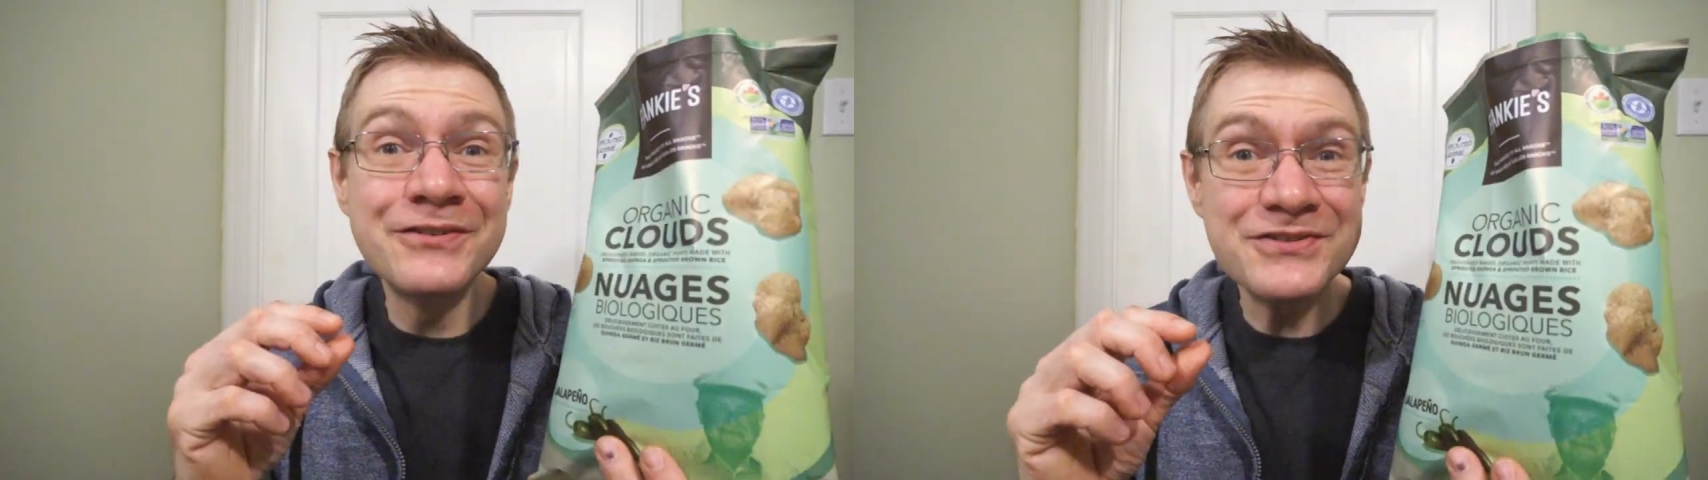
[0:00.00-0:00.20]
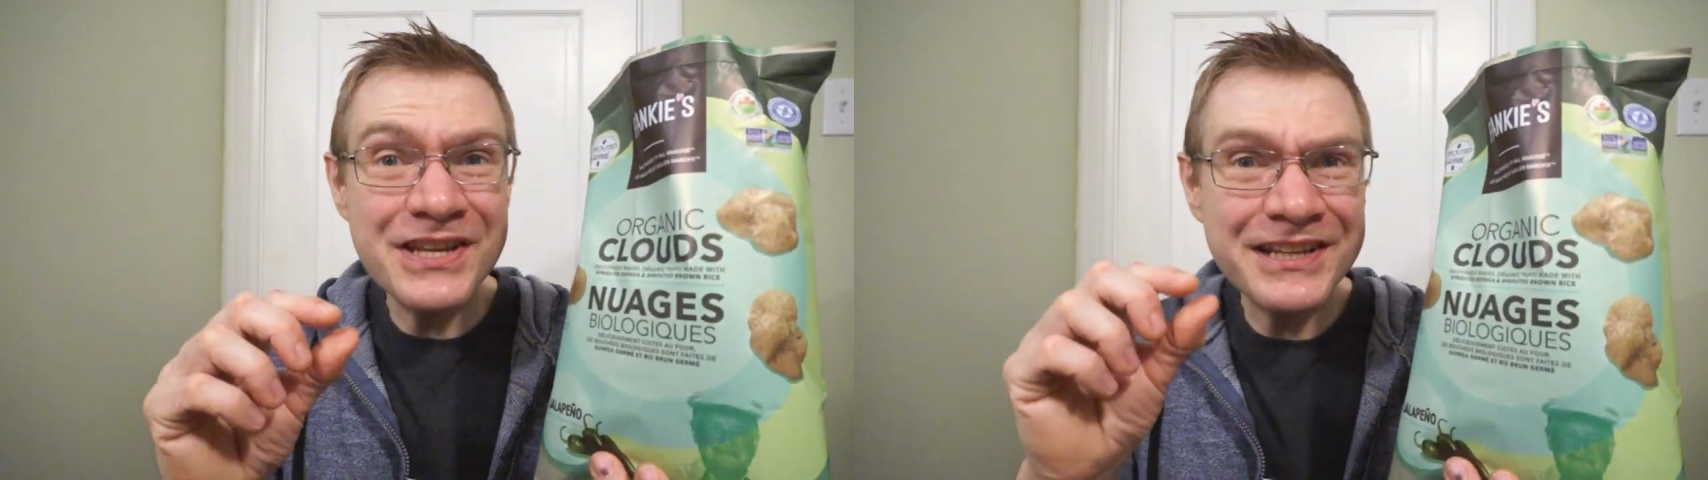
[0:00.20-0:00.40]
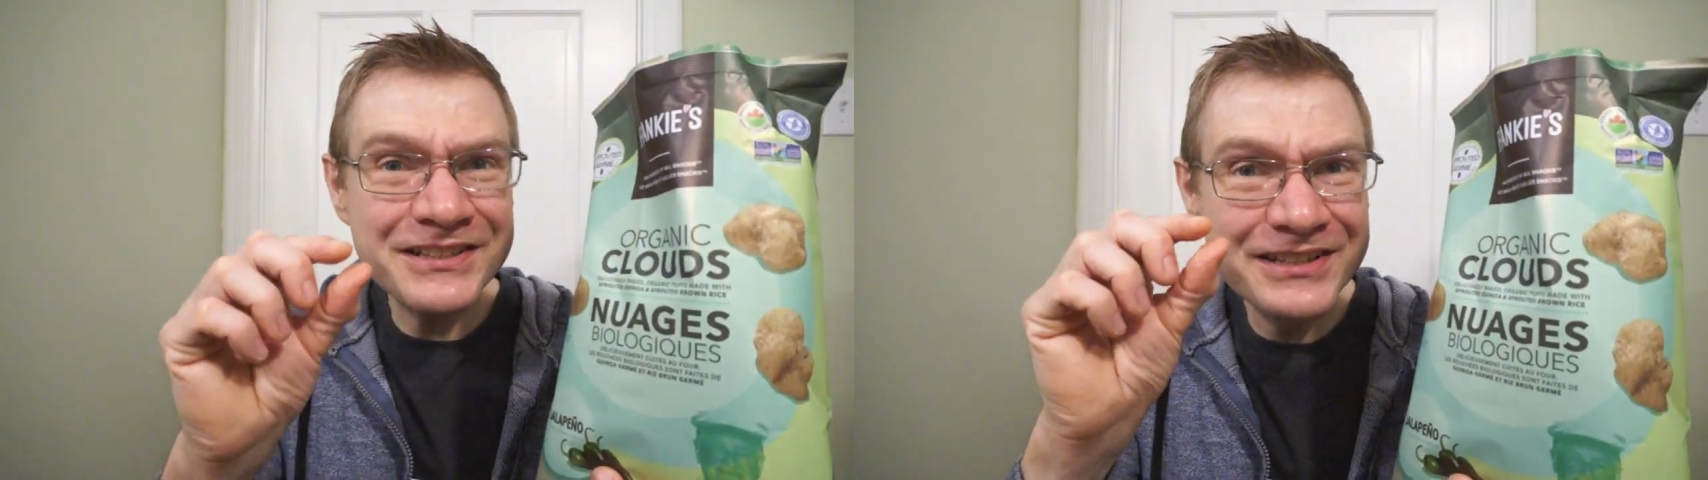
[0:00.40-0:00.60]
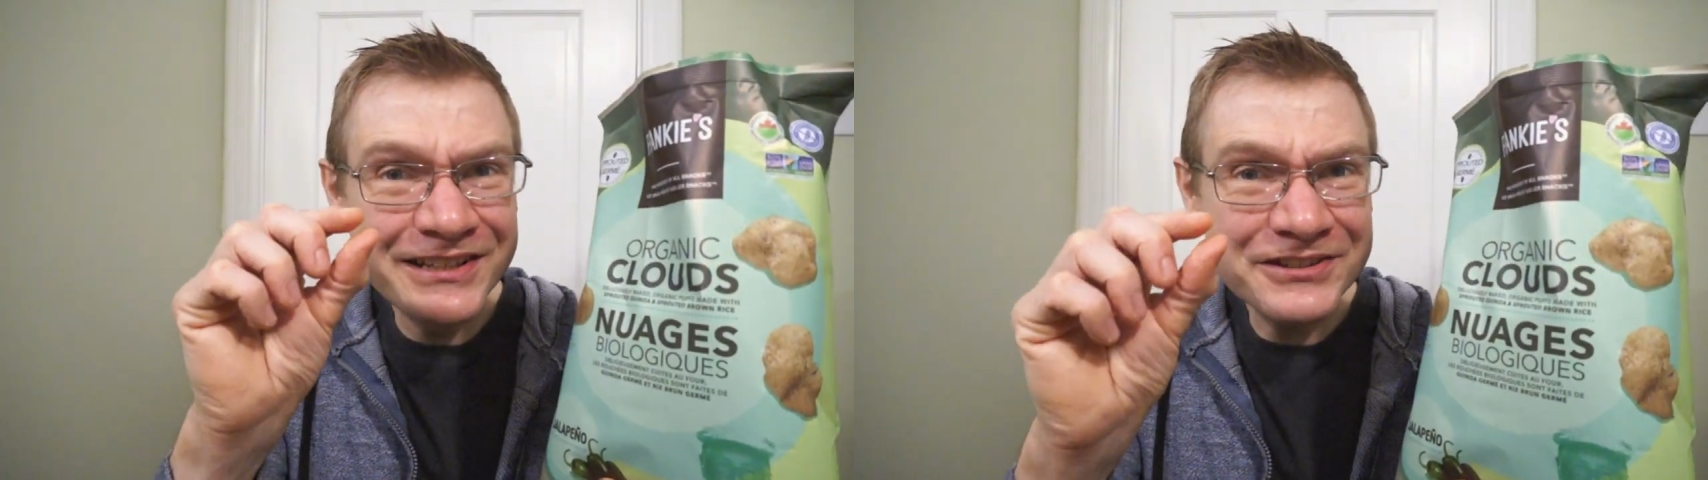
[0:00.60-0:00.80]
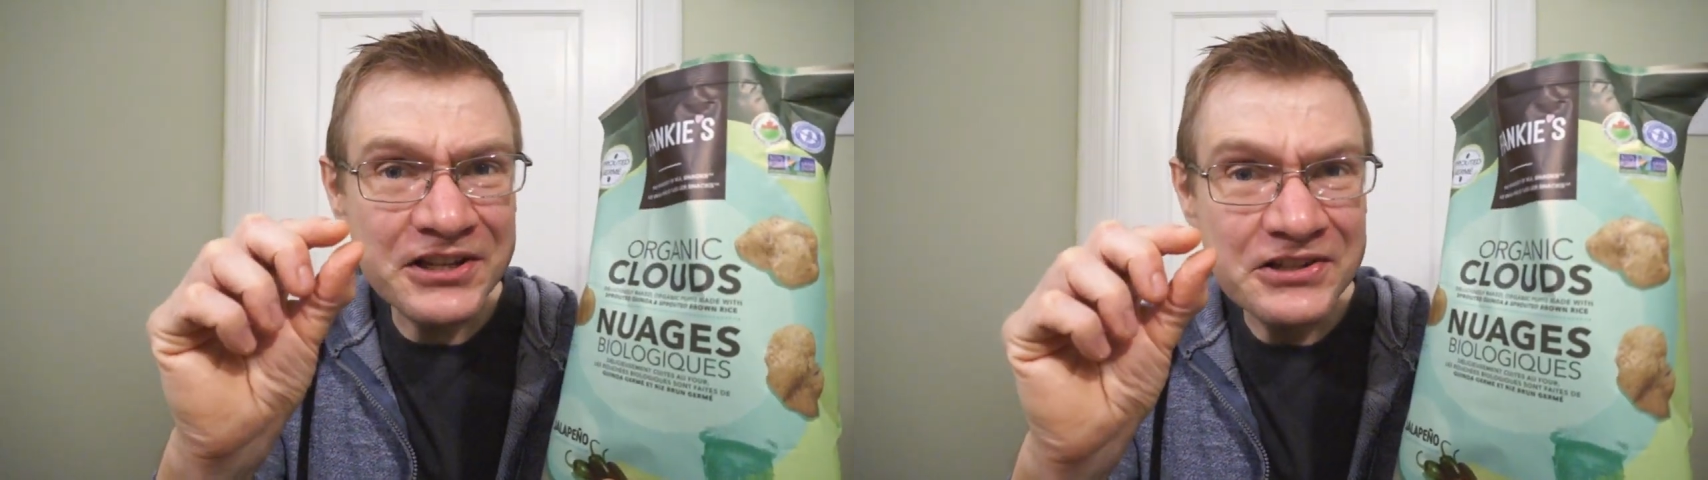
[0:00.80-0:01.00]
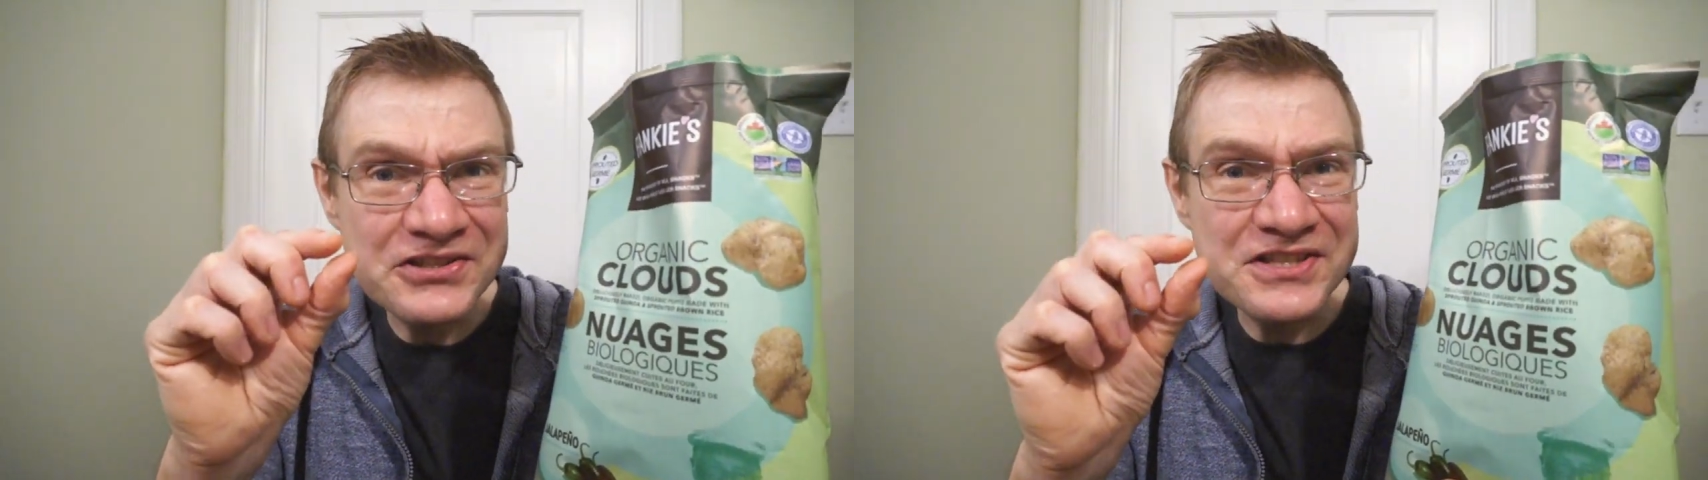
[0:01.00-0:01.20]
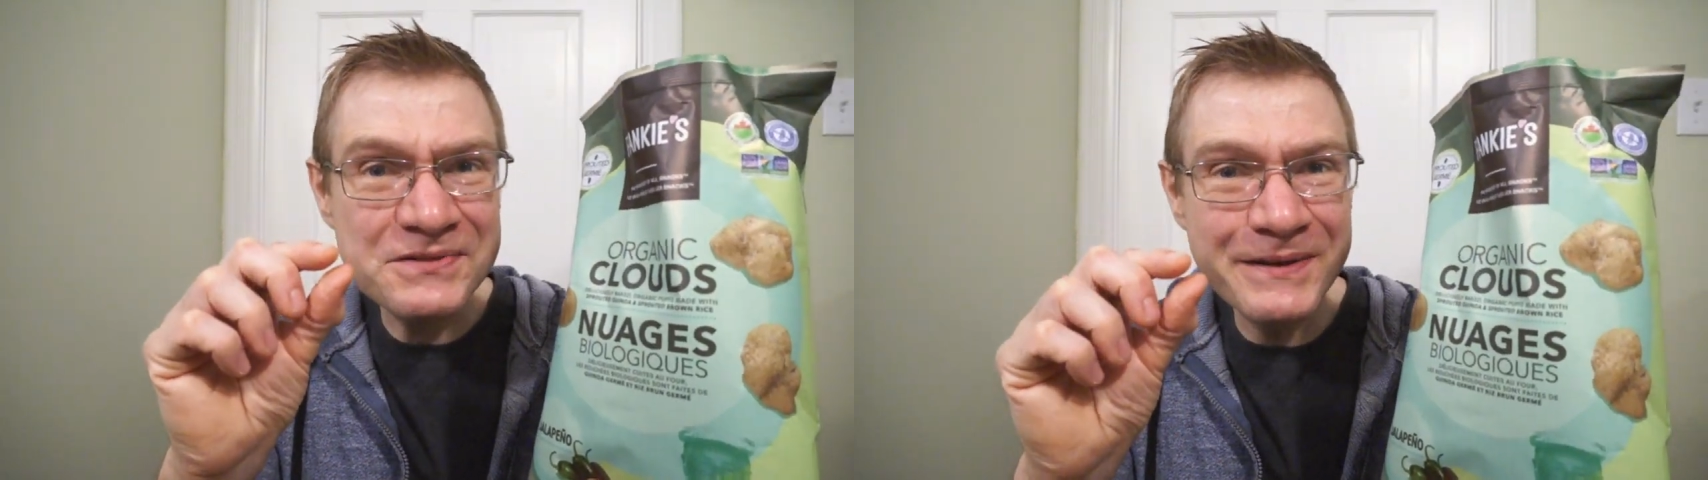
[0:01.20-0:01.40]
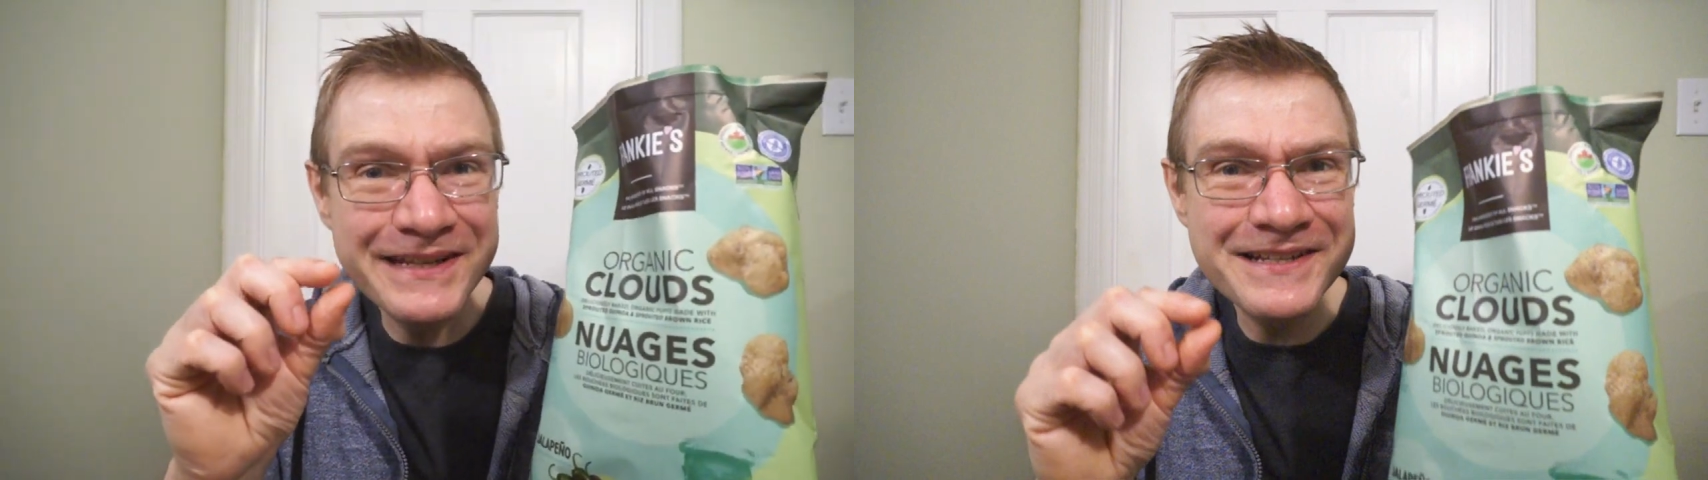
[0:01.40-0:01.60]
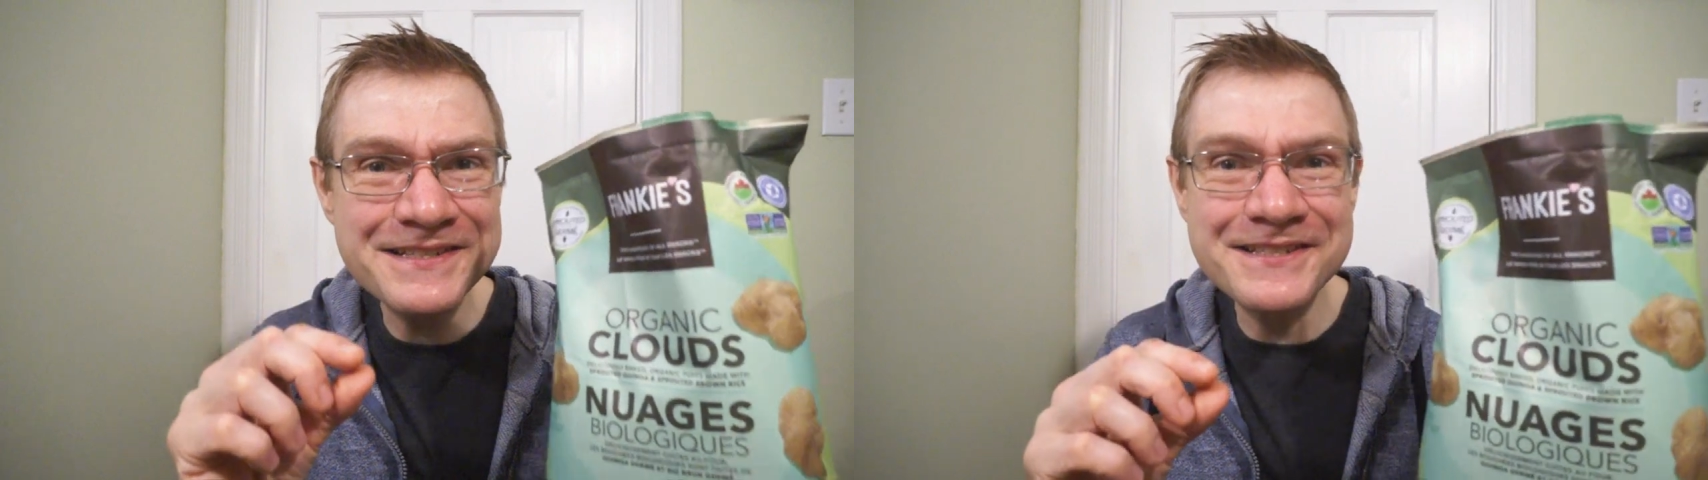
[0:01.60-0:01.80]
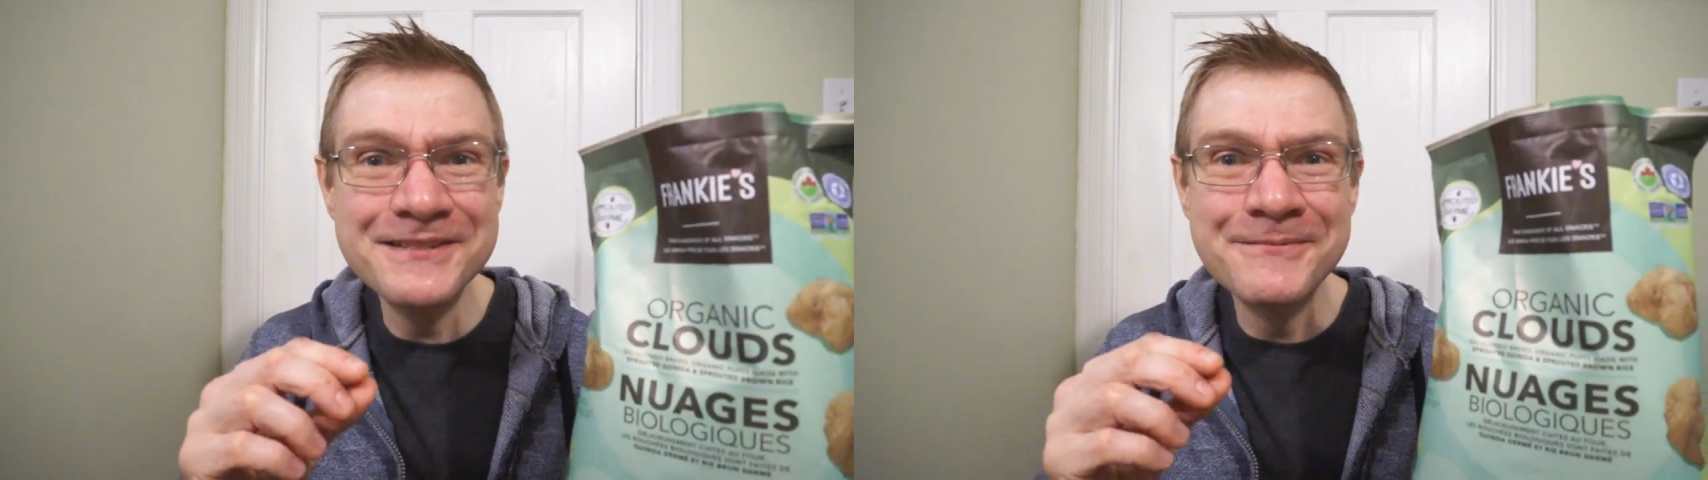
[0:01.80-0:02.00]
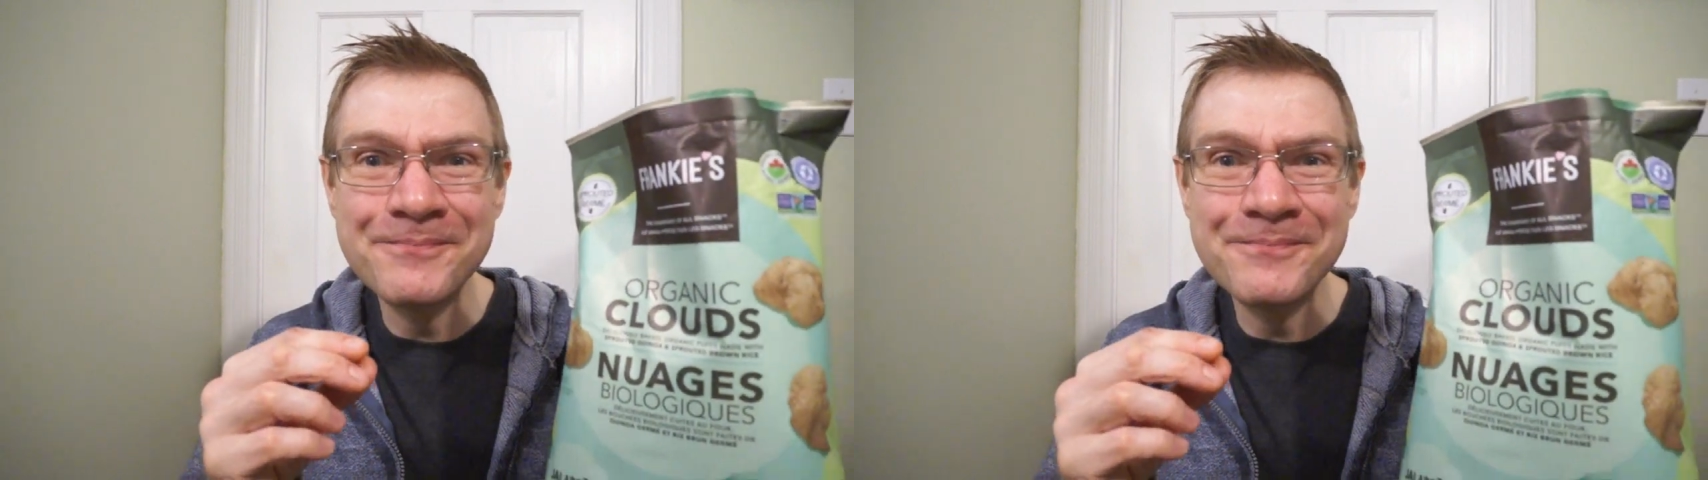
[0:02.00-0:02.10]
There's like a little touch of sweetness